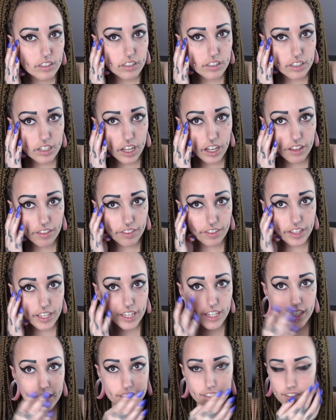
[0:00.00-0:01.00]
not
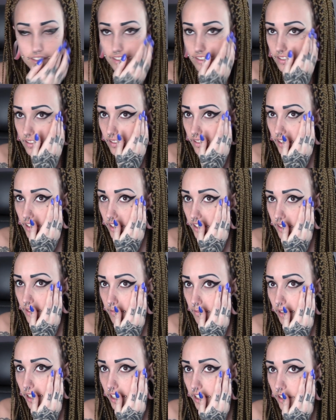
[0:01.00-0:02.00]
these as
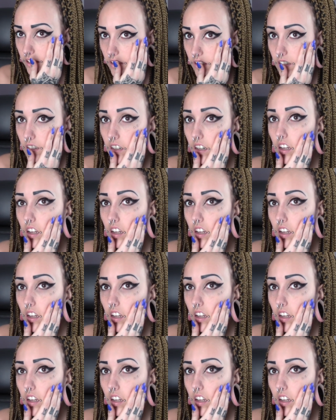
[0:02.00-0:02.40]
much.